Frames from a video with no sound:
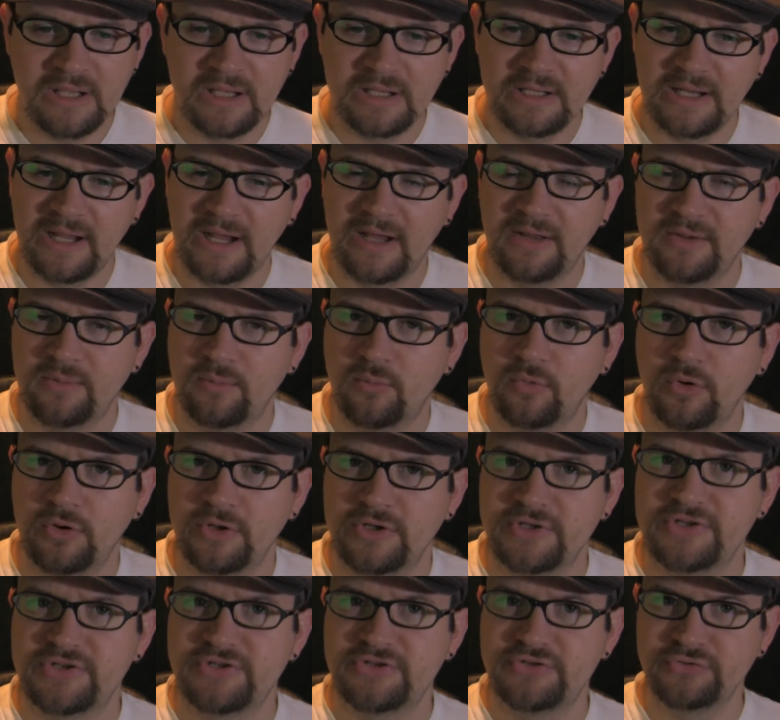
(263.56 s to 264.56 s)
Now the more
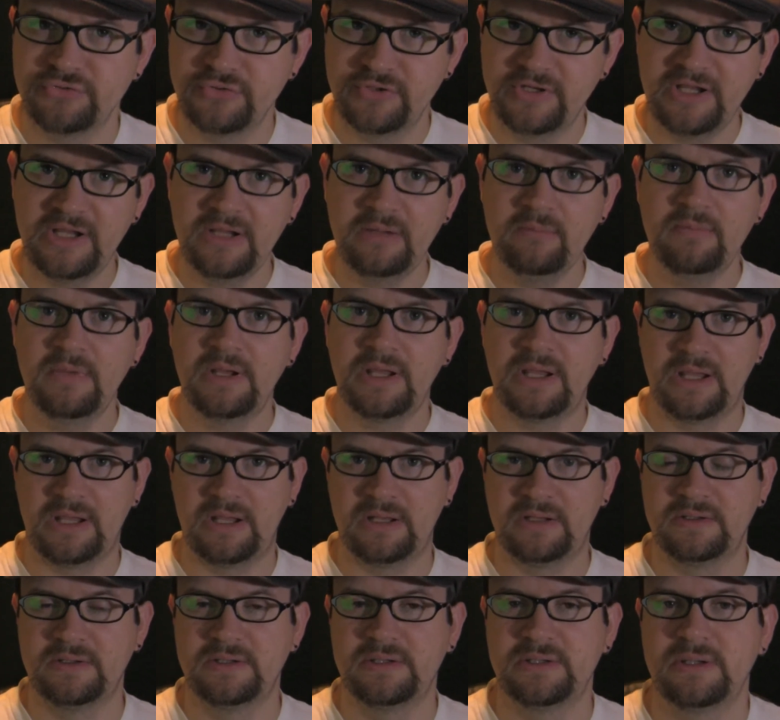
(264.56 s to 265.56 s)
extreme
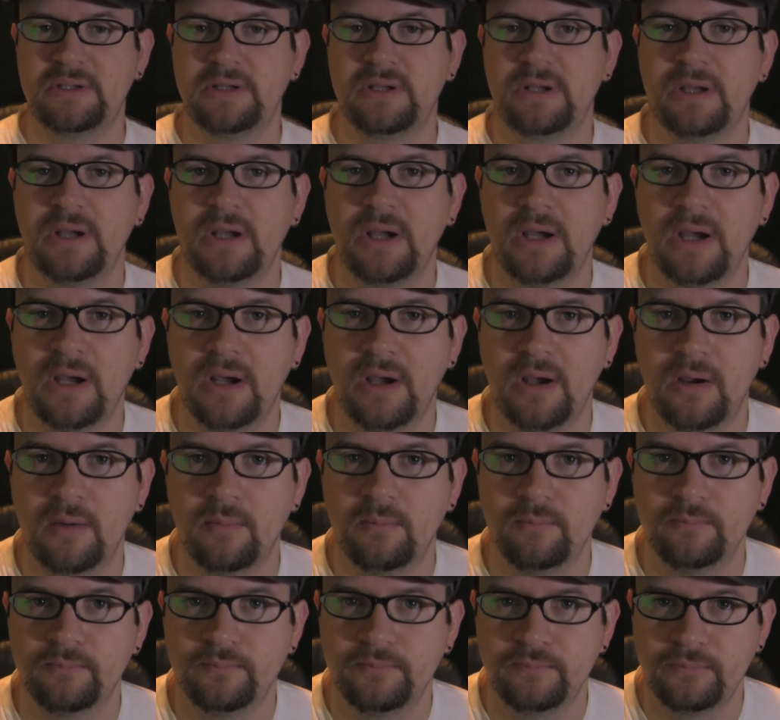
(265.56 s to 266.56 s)
end,
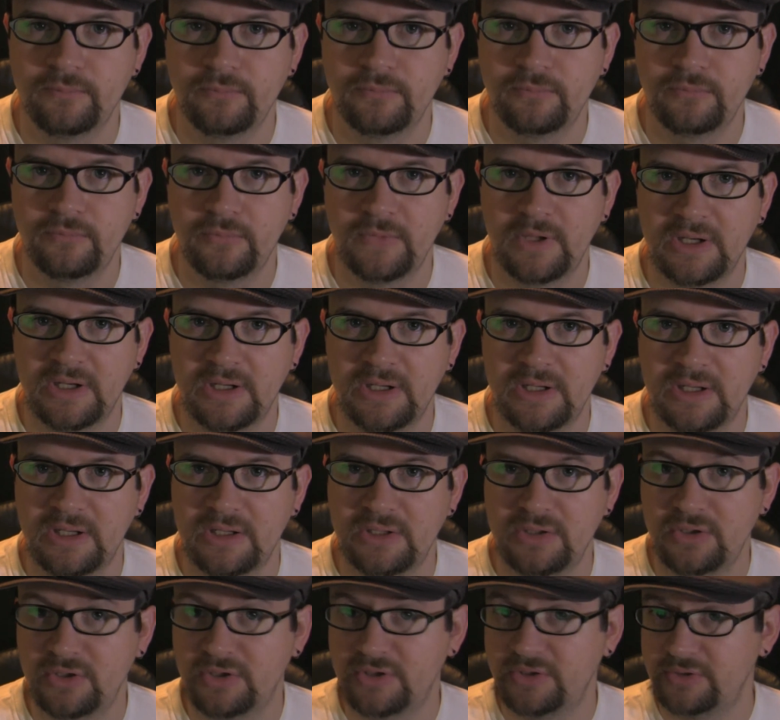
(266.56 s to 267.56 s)
and
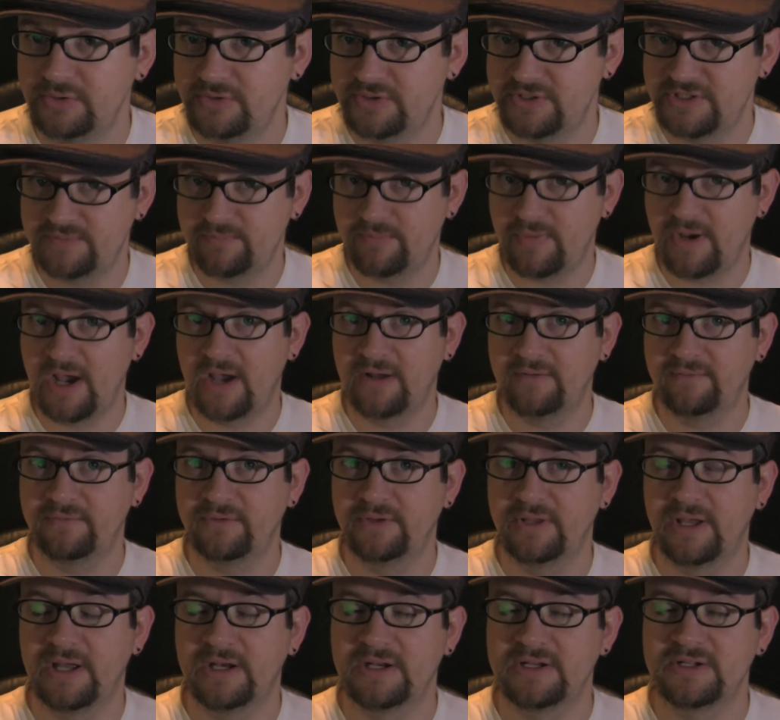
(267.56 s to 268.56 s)
again you could use spot for
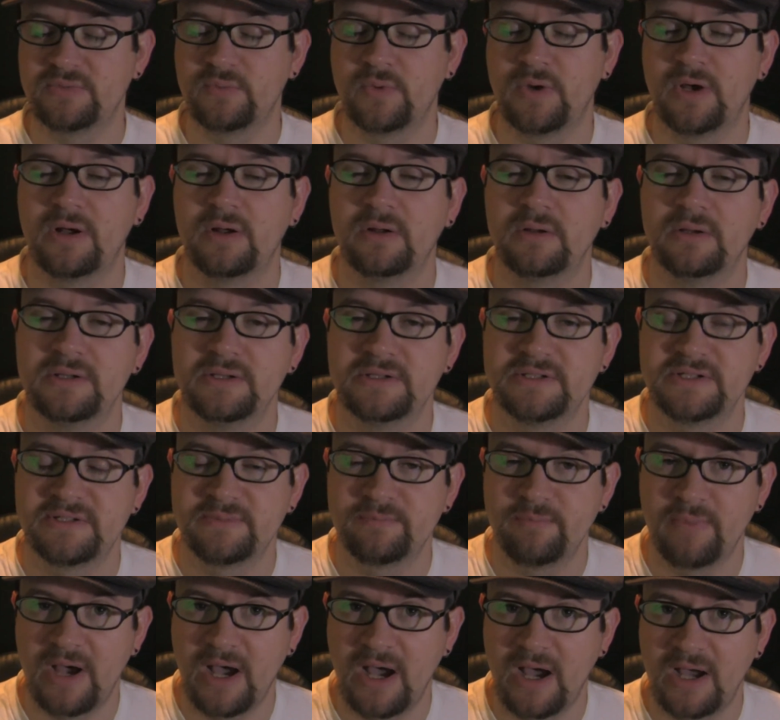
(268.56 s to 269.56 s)
that as well, is
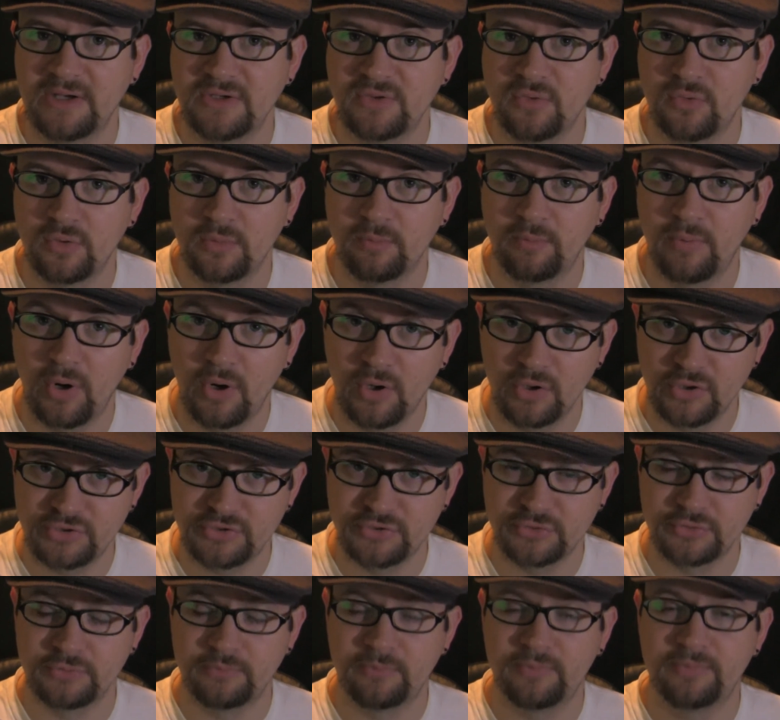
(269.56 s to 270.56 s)
spot or
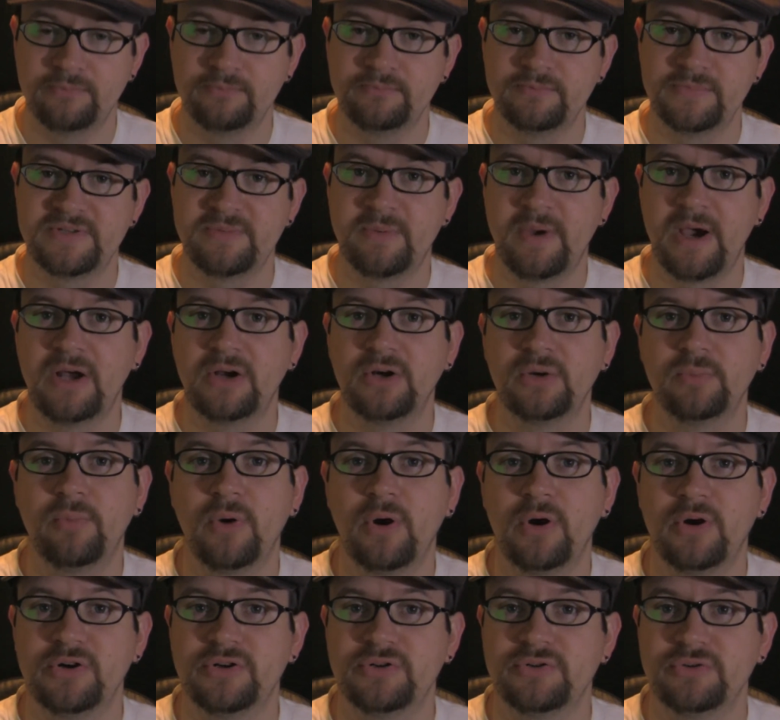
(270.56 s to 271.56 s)
partial. Spot or
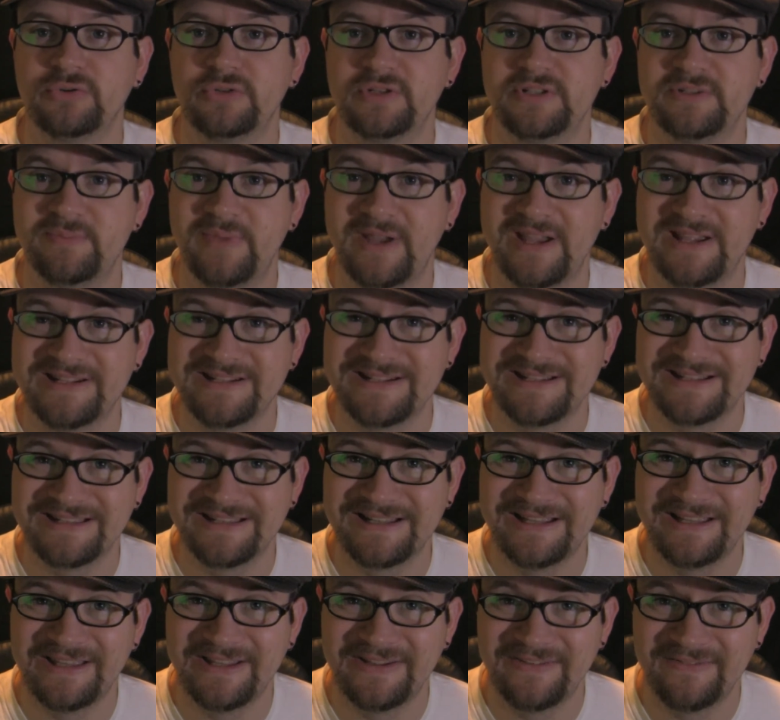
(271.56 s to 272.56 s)
partial is
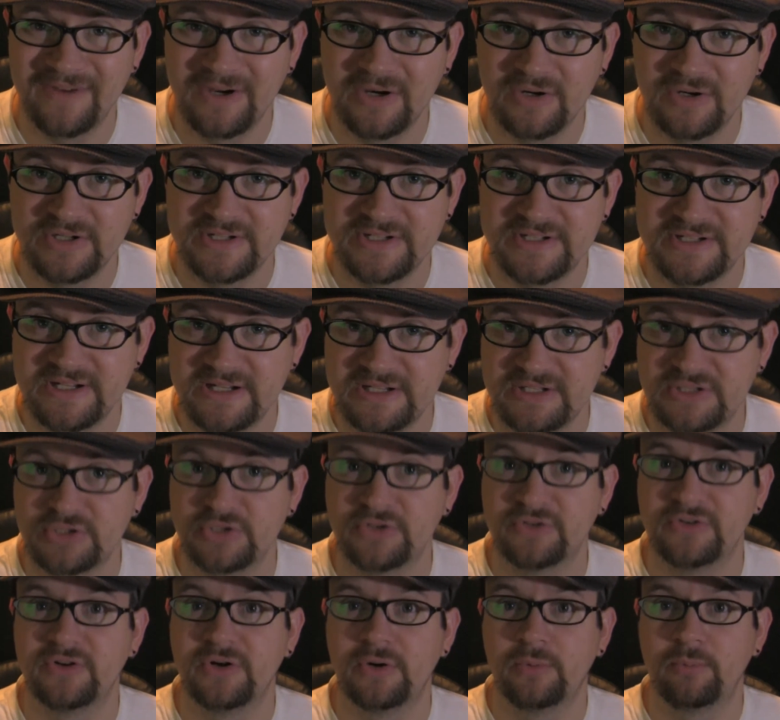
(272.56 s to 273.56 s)
basically the very
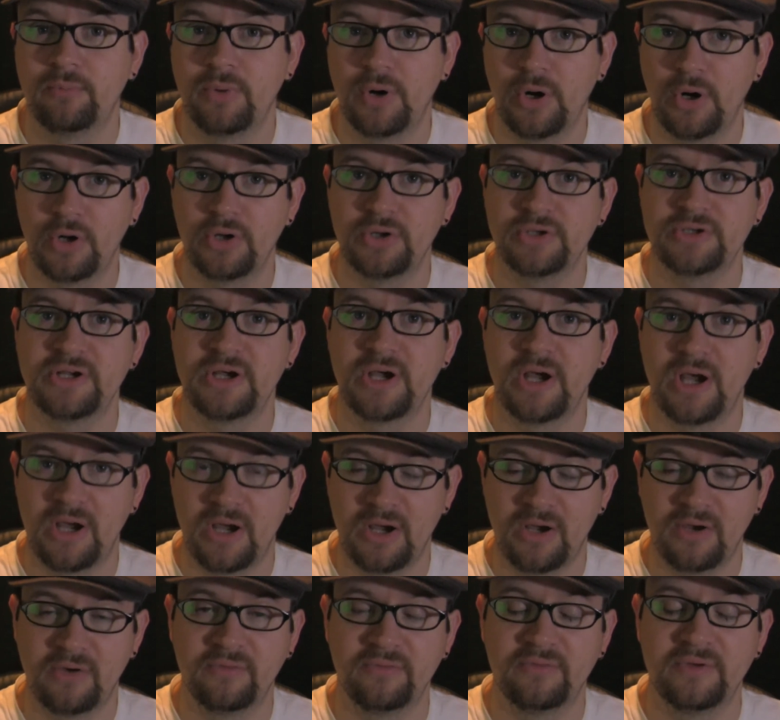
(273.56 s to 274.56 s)
center part
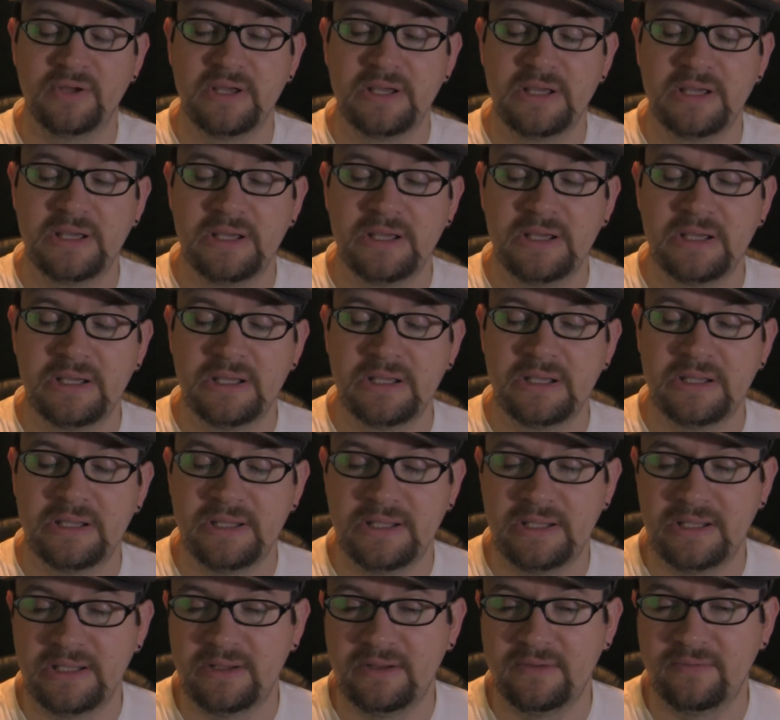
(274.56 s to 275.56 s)
of
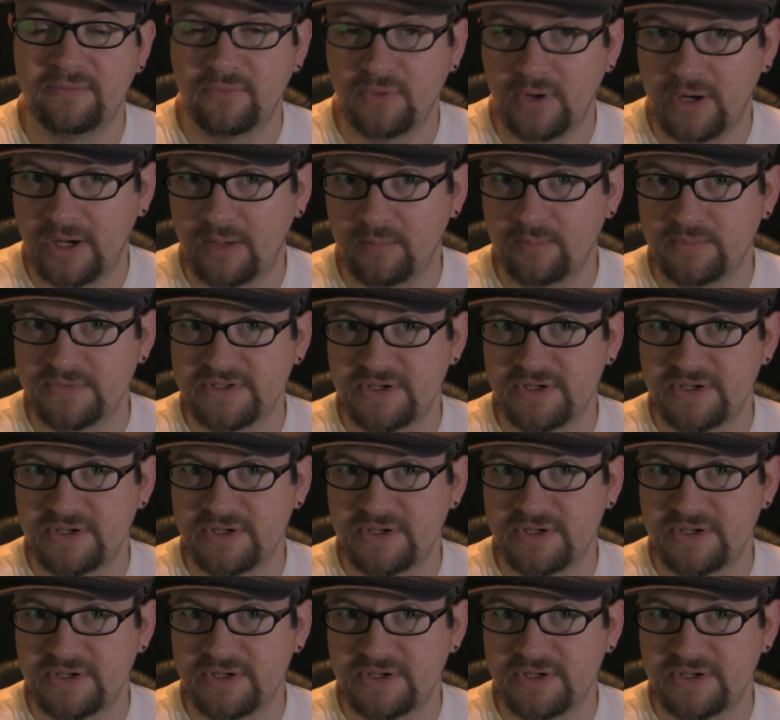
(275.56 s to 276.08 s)
the frame.